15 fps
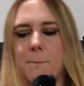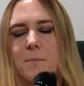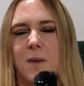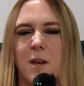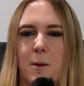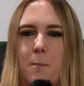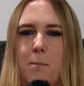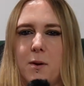you
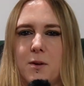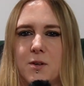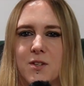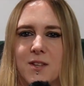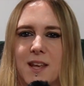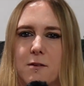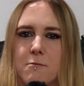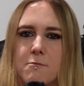know, push
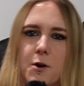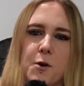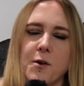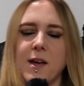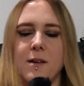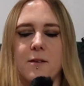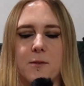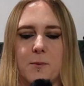that
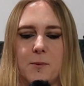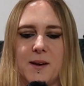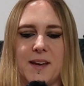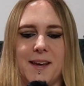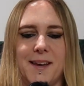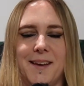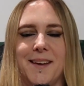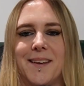rock
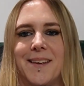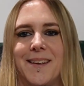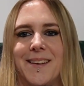away.